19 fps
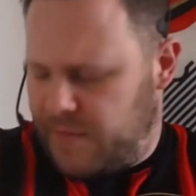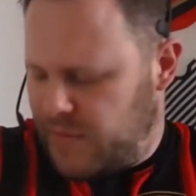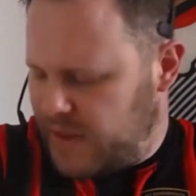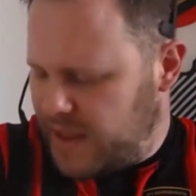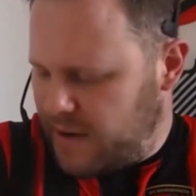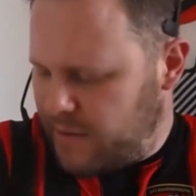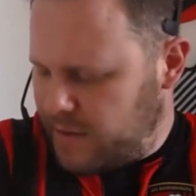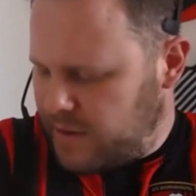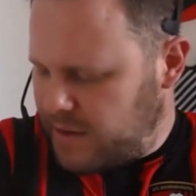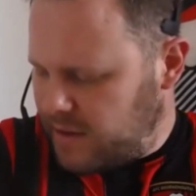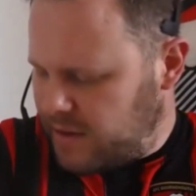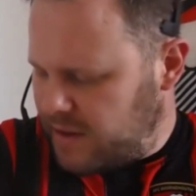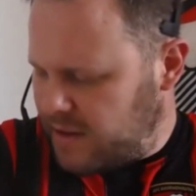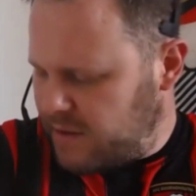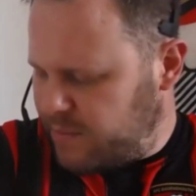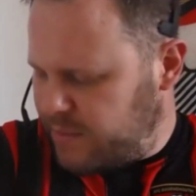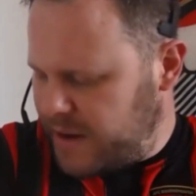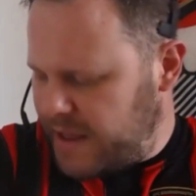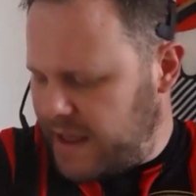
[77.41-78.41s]
There is a
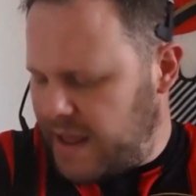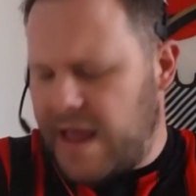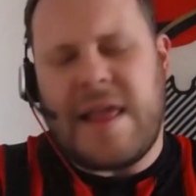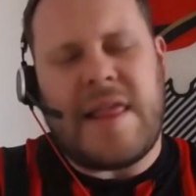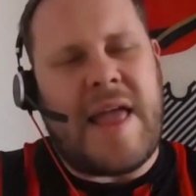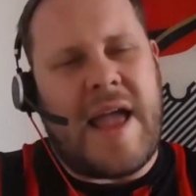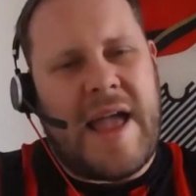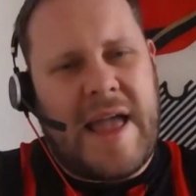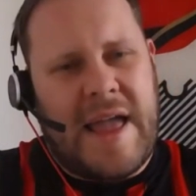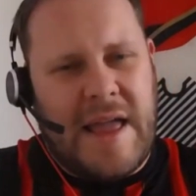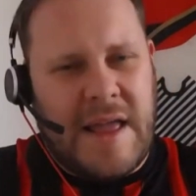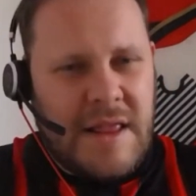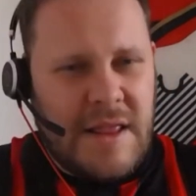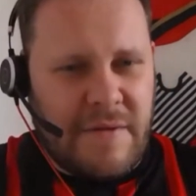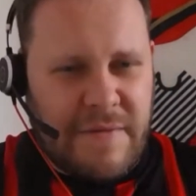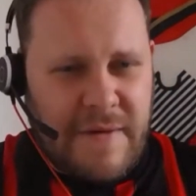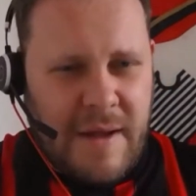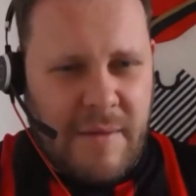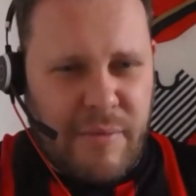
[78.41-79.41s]
split there in
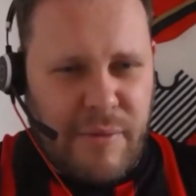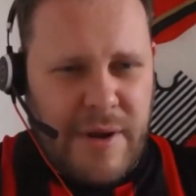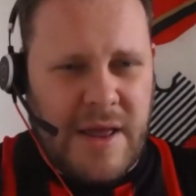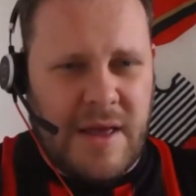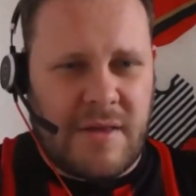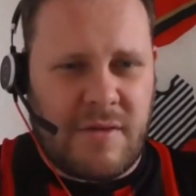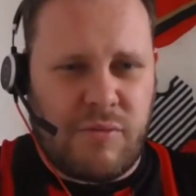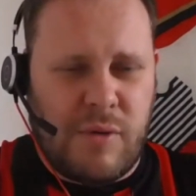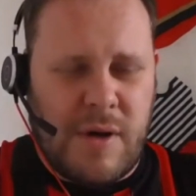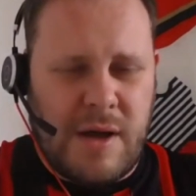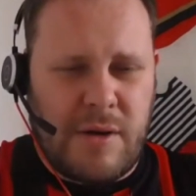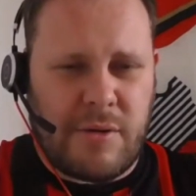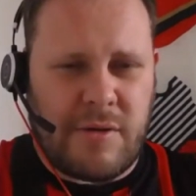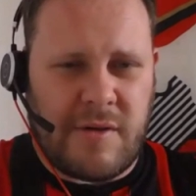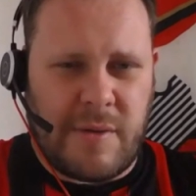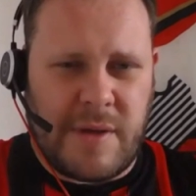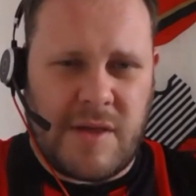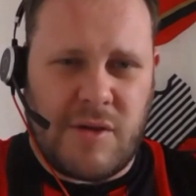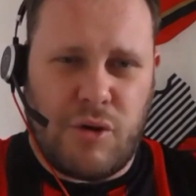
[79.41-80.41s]
the fabric as well,
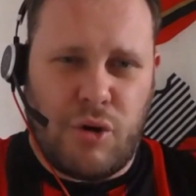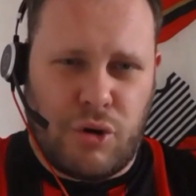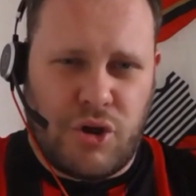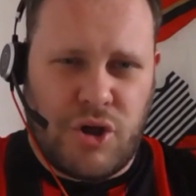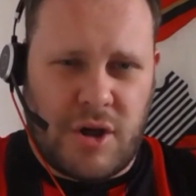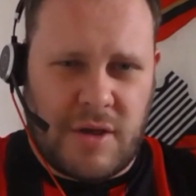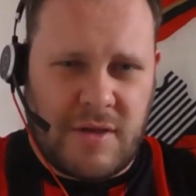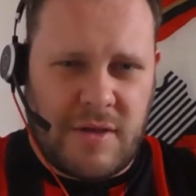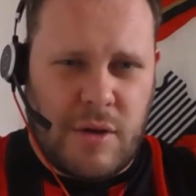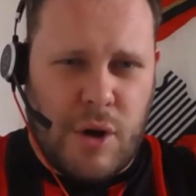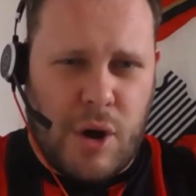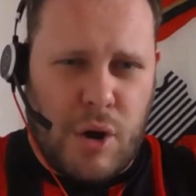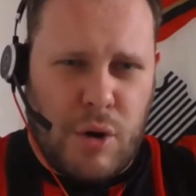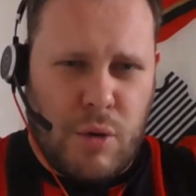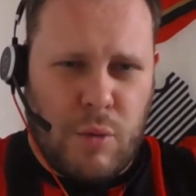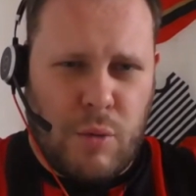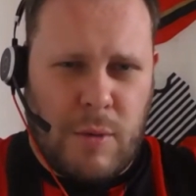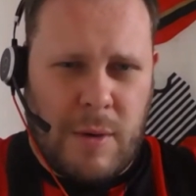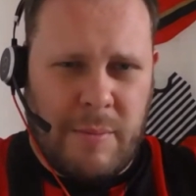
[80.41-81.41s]
so it's not just the
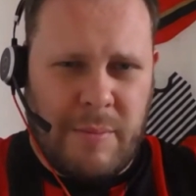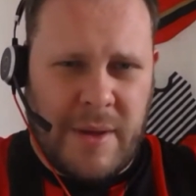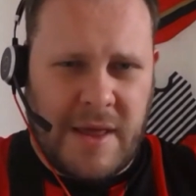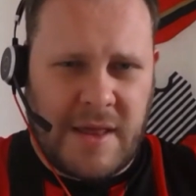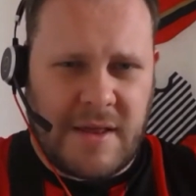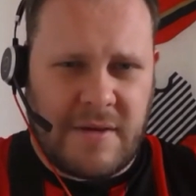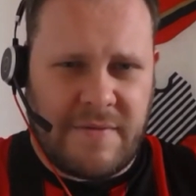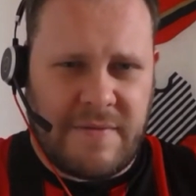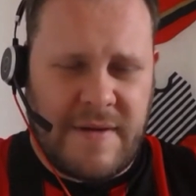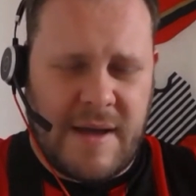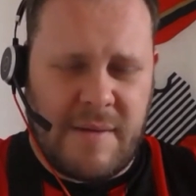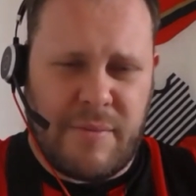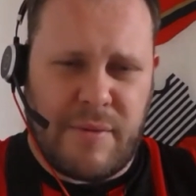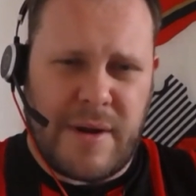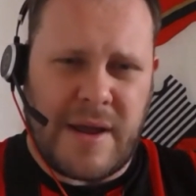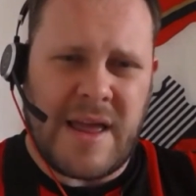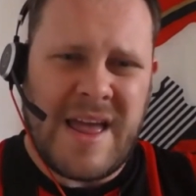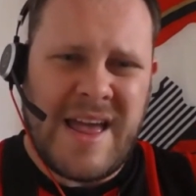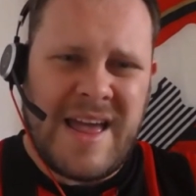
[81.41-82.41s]
whole one piece of
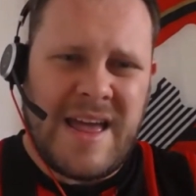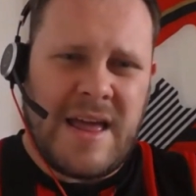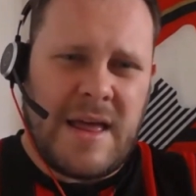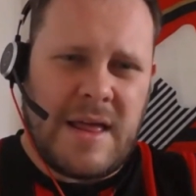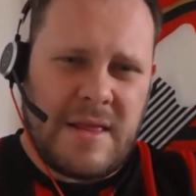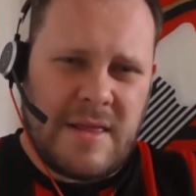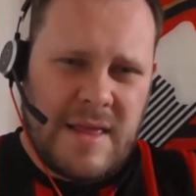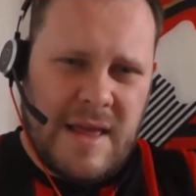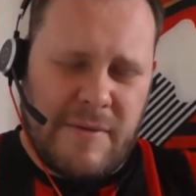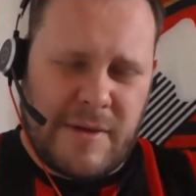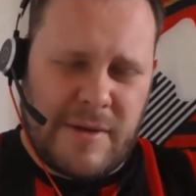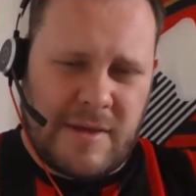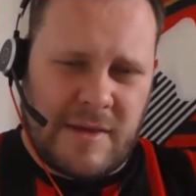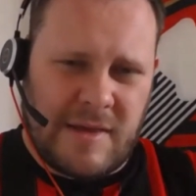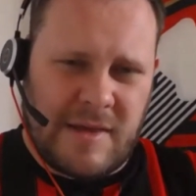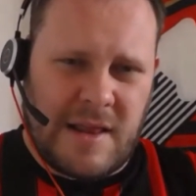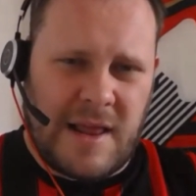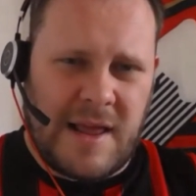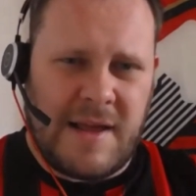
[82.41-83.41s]
fabric. There is a
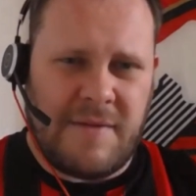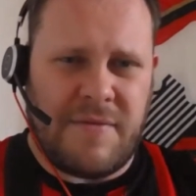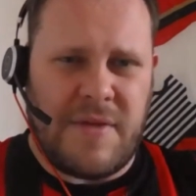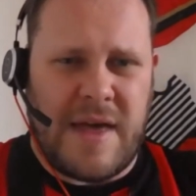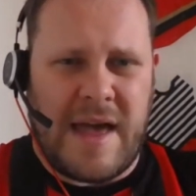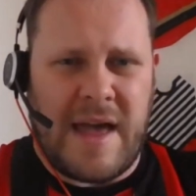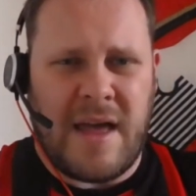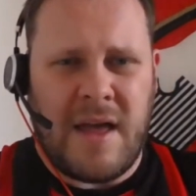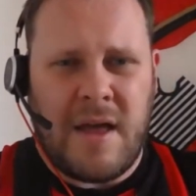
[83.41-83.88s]
sleeve there.